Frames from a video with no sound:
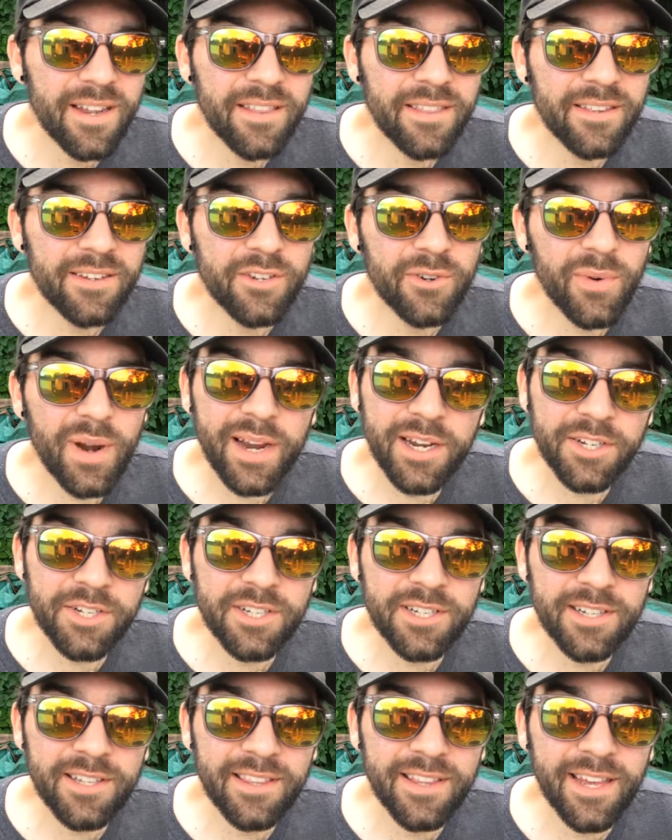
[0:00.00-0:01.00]
in the
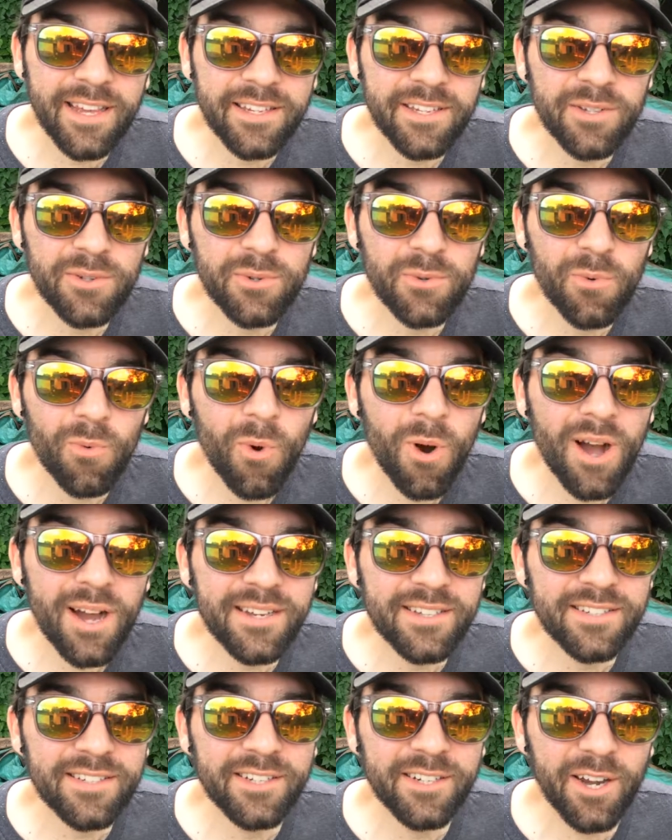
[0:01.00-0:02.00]
direction that you
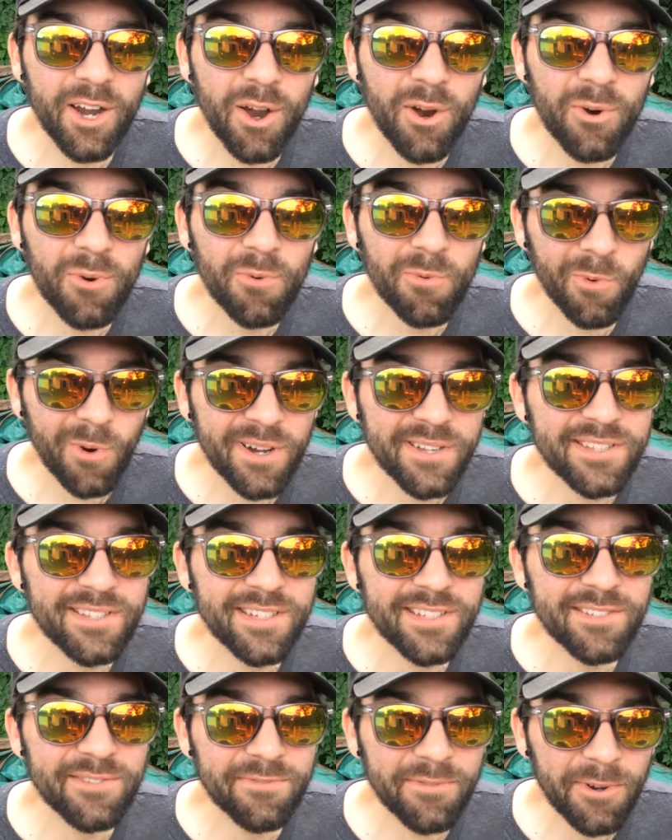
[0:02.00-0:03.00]
want to go once
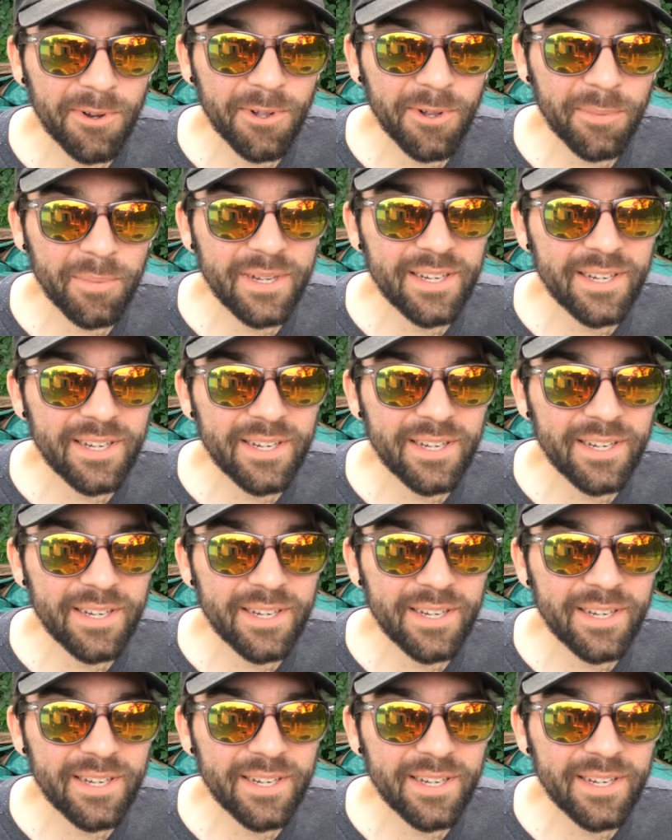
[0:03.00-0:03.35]
it's full,